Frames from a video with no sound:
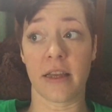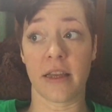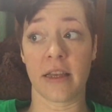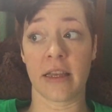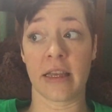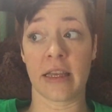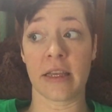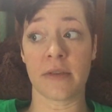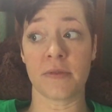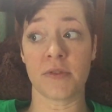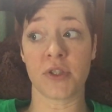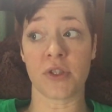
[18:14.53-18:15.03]

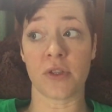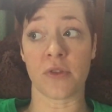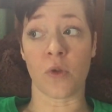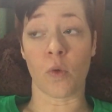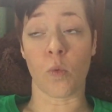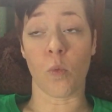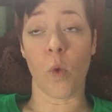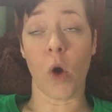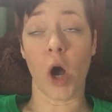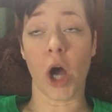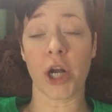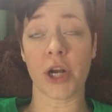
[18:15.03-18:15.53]
The
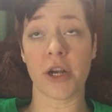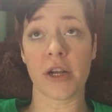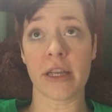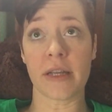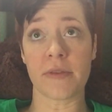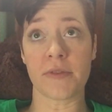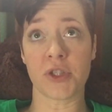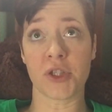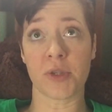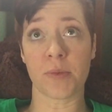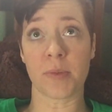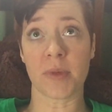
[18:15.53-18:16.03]
water
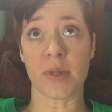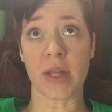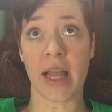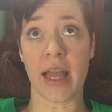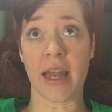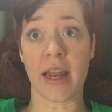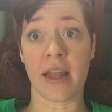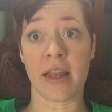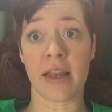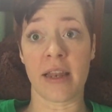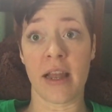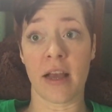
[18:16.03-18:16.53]
gives your
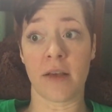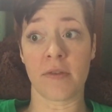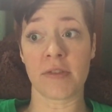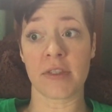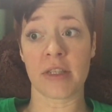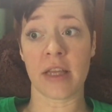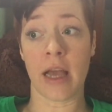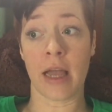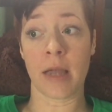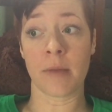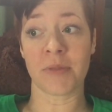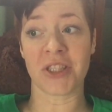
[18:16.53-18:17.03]
plant enough
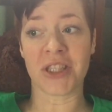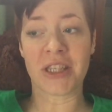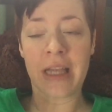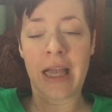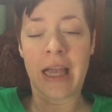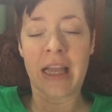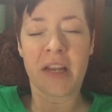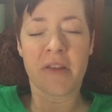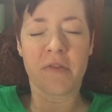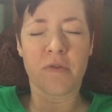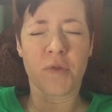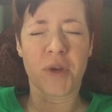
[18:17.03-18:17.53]
time to
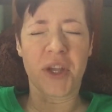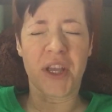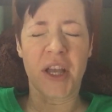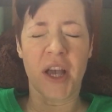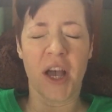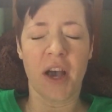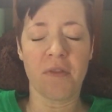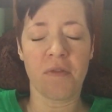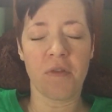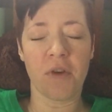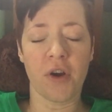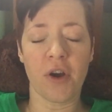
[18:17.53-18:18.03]
kind of
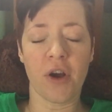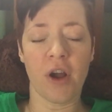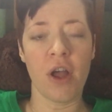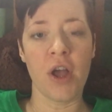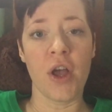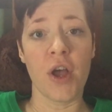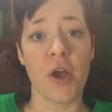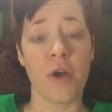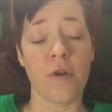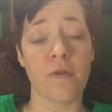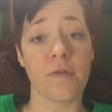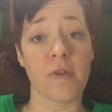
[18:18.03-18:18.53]
recover
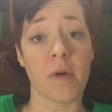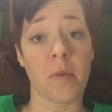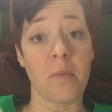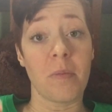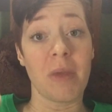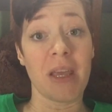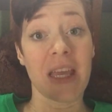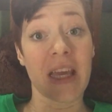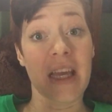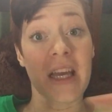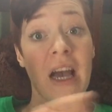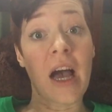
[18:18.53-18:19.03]
from
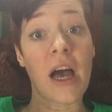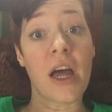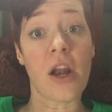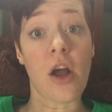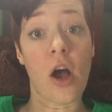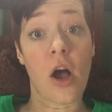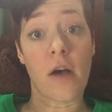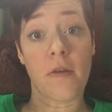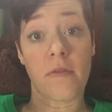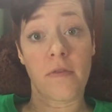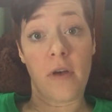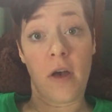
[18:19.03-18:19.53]
being cut
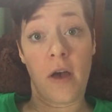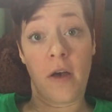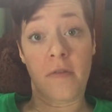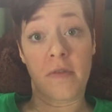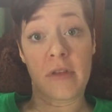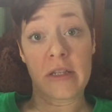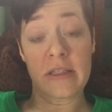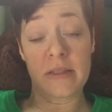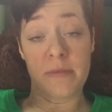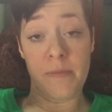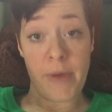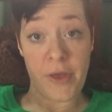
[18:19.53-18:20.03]
off
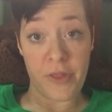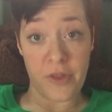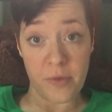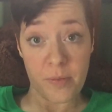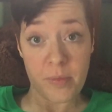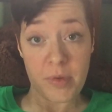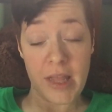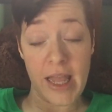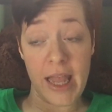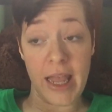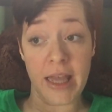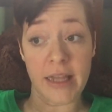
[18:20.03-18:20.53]
of its mother
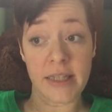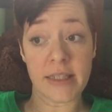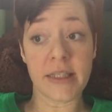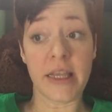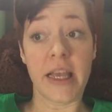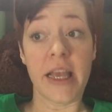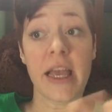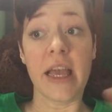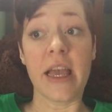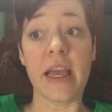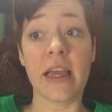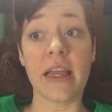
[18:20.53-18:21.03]
plant,
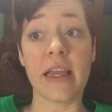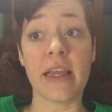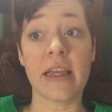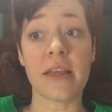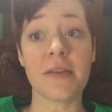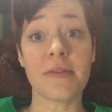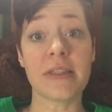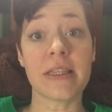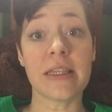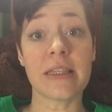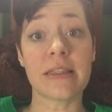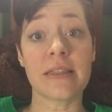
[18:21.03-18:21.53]

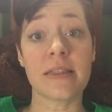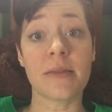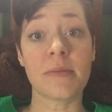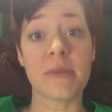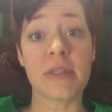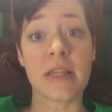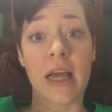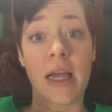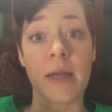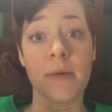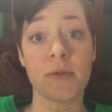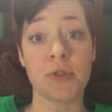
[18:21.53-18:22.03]
gives it some
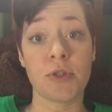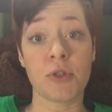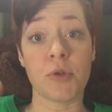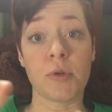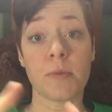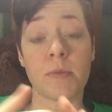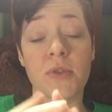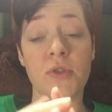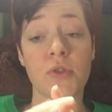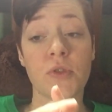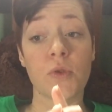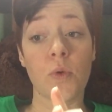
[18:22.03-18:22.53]
time to
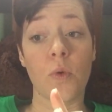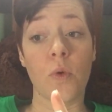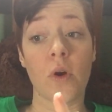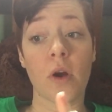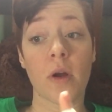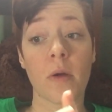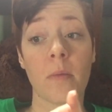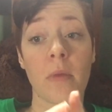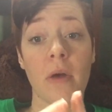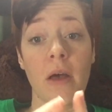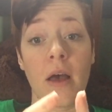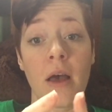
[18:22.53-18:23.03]

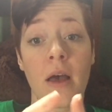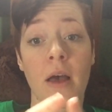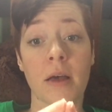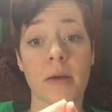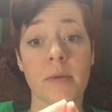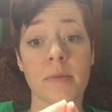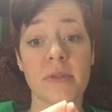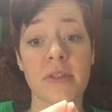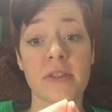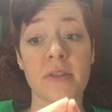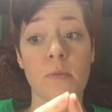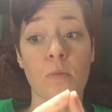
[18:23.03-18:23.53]
absorb
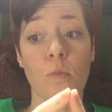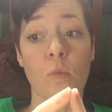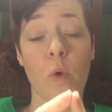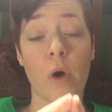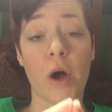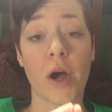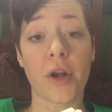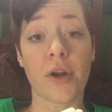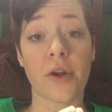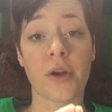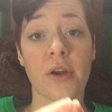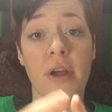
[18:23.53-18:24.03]
some
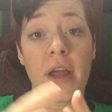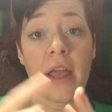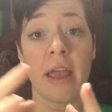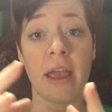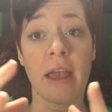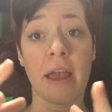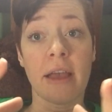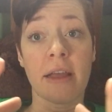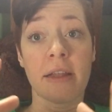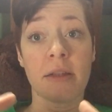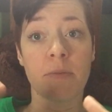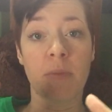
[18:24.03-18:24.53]
water
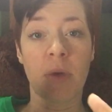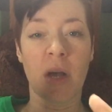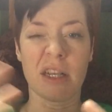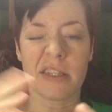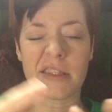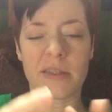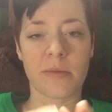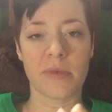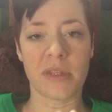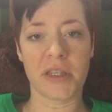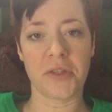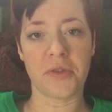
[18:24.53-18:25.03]
and
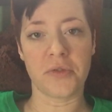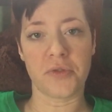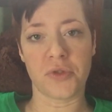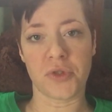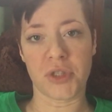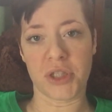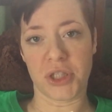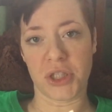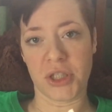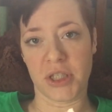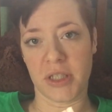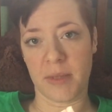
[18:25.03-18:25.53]
possibly
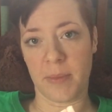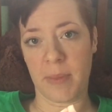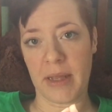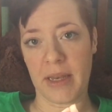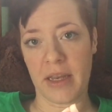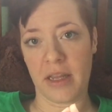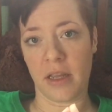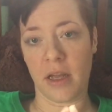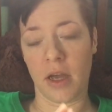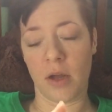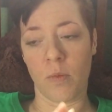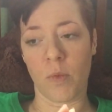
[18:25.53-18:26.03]
nutrition
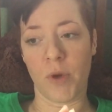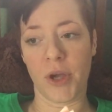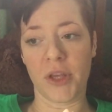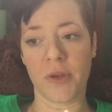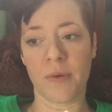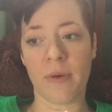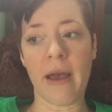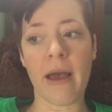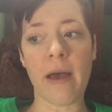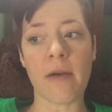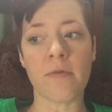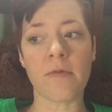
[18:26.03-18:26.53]
depending on what
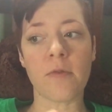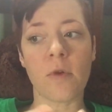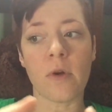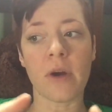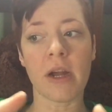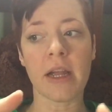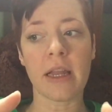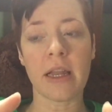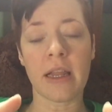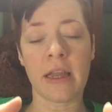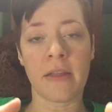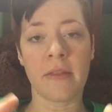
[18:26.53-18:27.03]
you have
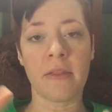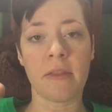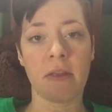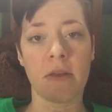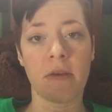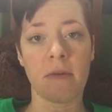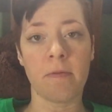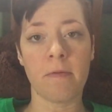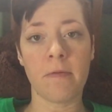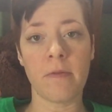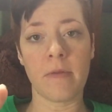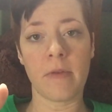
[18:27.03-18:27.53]
for it in
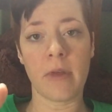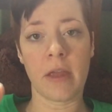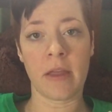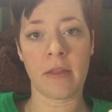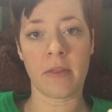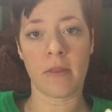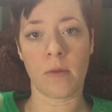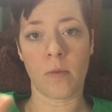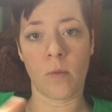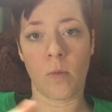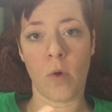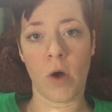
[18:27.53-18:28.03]

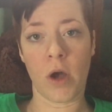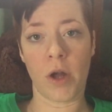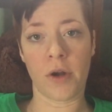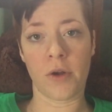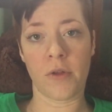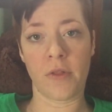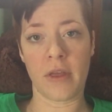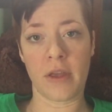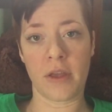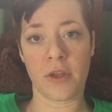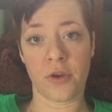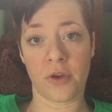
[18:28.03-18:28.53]
the
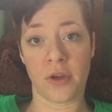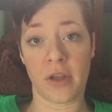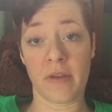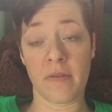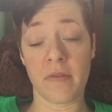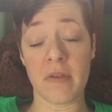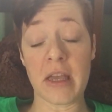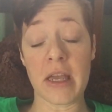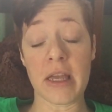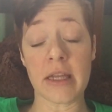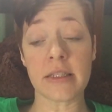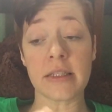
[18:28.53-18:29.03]
water that you're
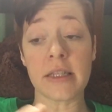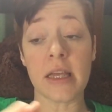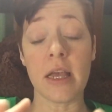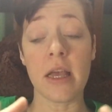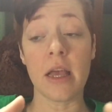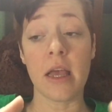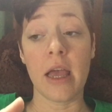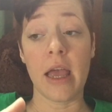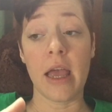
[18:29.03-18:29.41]
giving it,